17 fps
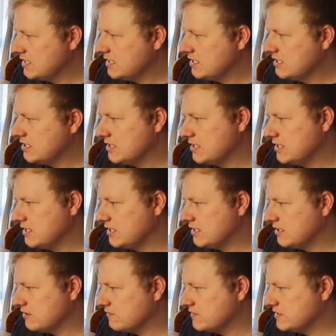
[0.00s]
And
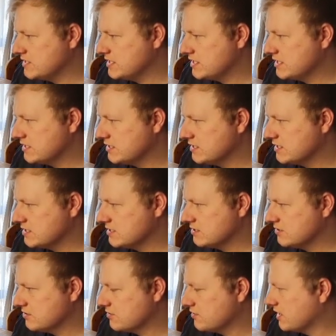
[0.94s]
then obviously it doesn't
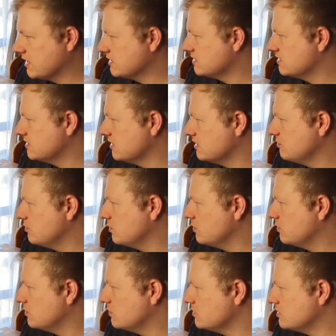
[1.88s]
look right
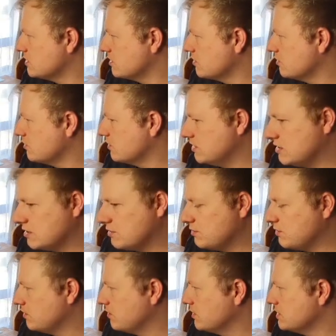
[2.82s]
anymore. So you know
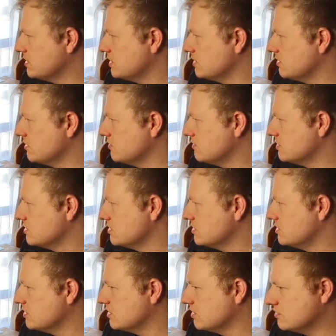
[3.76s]
what you can do is
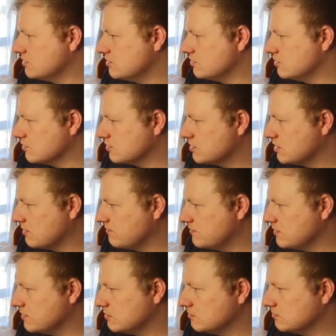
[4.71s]
just go to your top
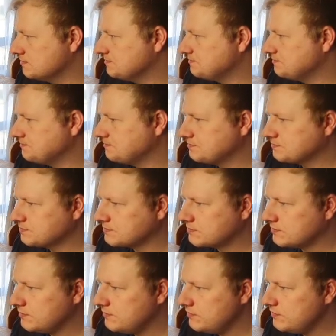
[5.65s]
view,
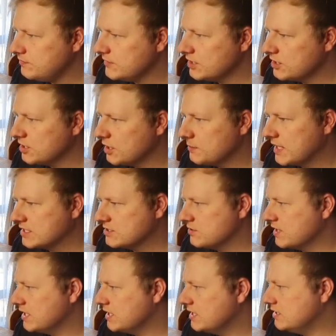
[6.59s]
go back
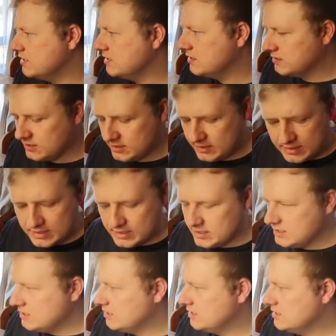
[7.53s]
to edit,
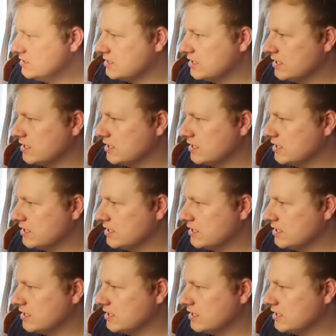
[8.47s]
say